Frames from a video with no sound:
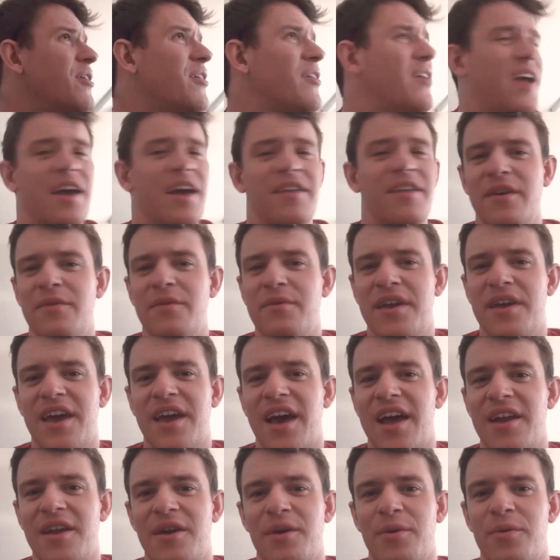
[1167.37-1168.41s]
really. I think we
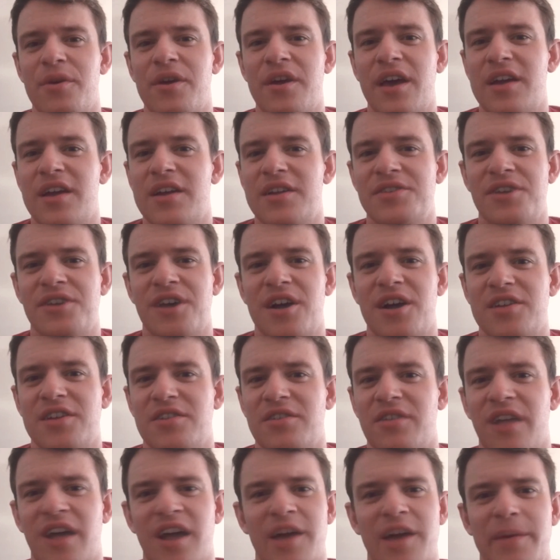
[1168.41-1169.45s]
kind of we kind of talked a
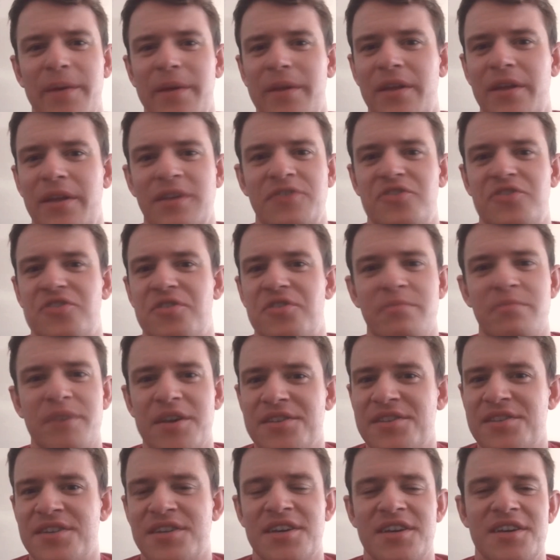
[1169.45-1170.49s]
lot about like just the
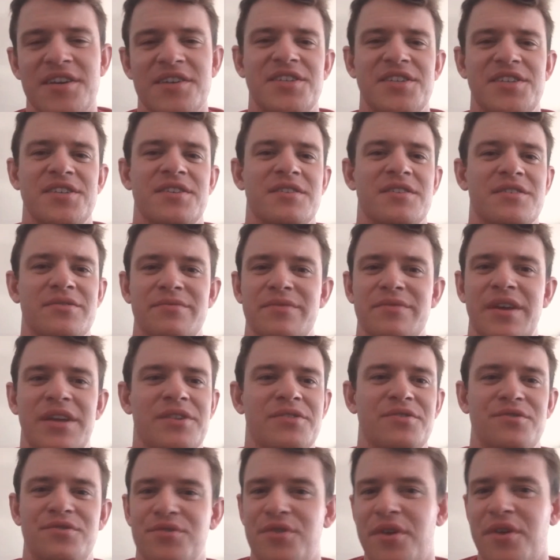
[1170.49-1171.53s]
business and
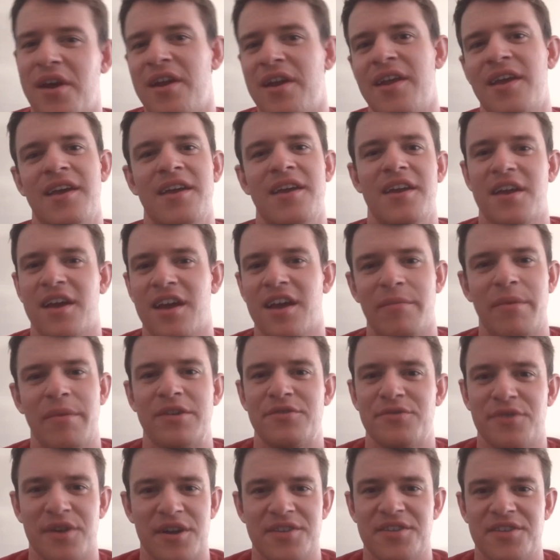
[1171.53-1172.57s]
and trading and kind of my
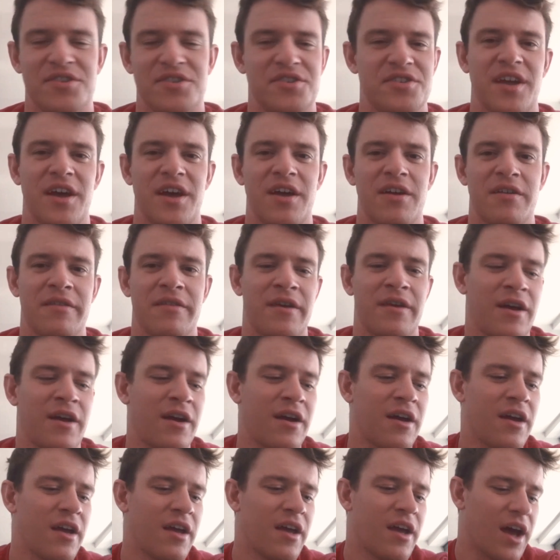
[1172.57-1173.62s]
transition out of
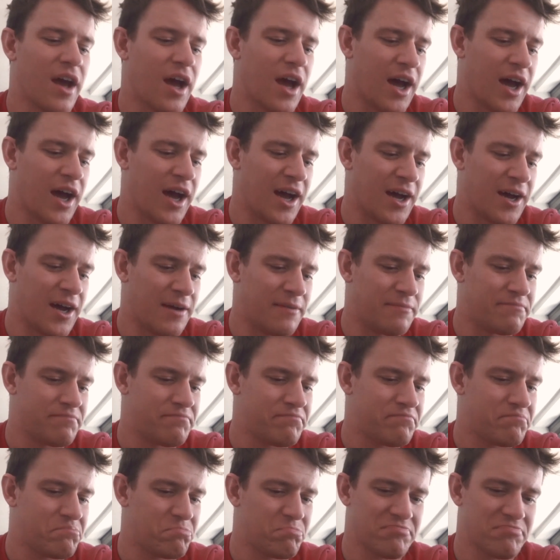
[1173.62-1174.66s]
there. Um,
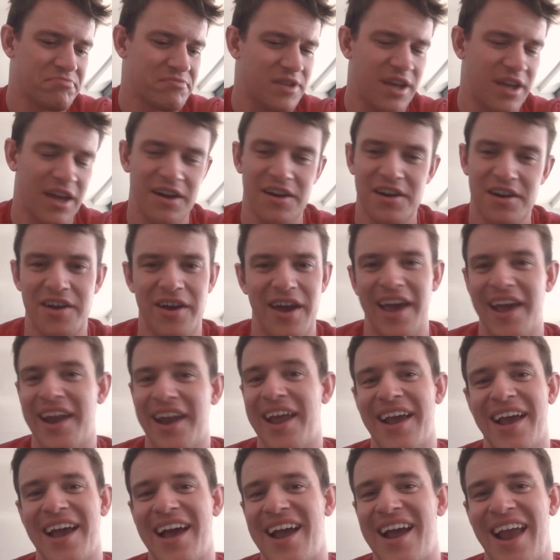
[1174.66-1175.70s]
okay. I don't know. And
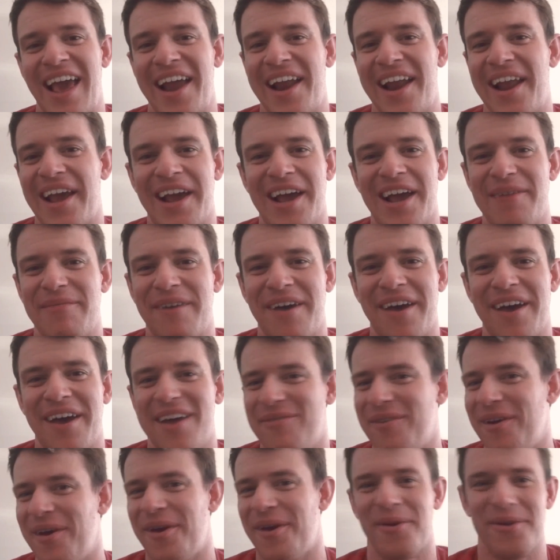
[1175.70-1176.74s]
I got and I got my,
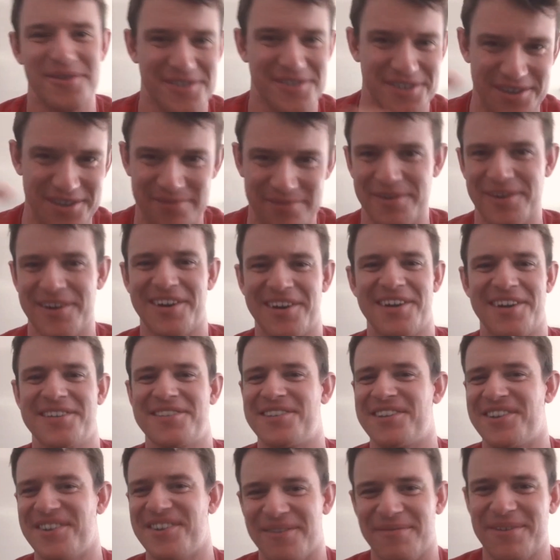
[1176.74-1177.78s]
my horoscope reading,
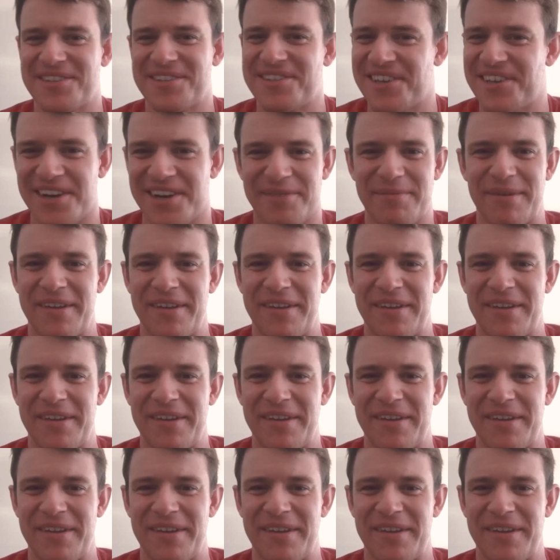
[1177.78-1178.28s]
so I'm excited